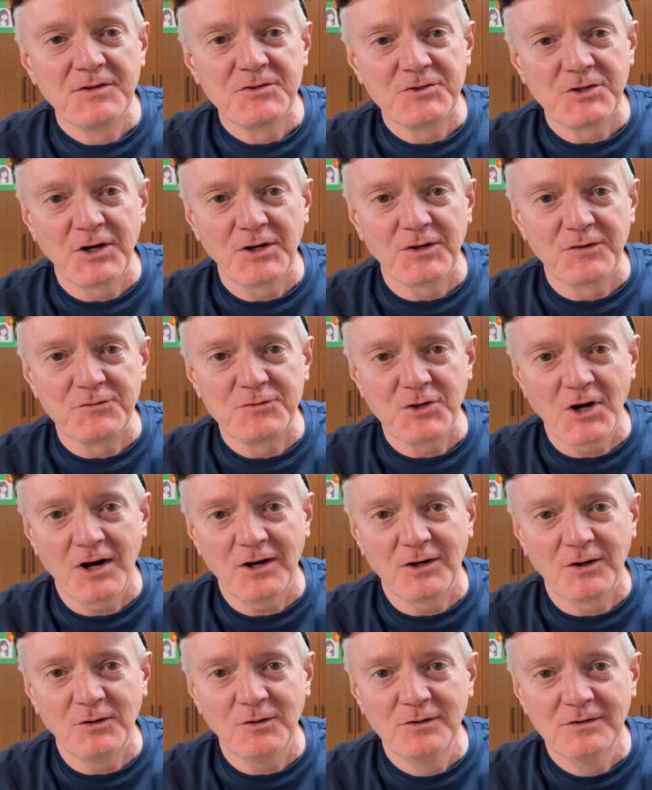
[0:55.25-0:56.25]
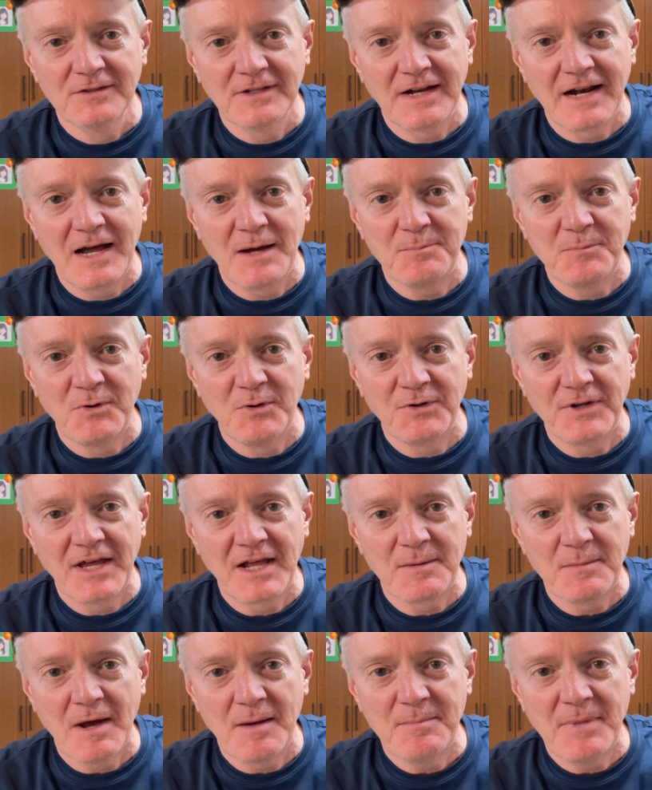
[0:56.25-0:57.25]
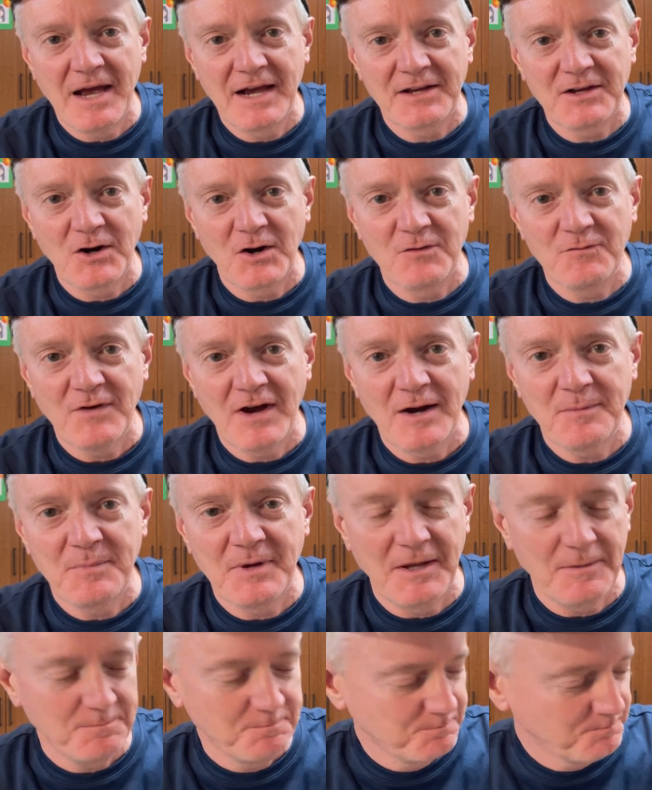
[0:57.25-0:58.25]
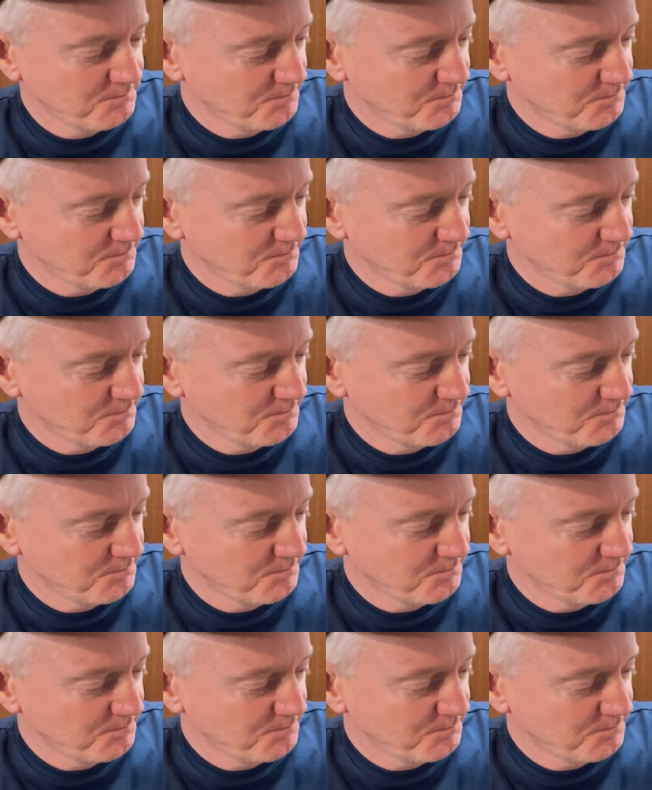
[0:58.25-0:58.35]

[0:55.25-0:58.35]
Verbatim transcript: chunk of charcoal that I pulled out of my backyard fire pit.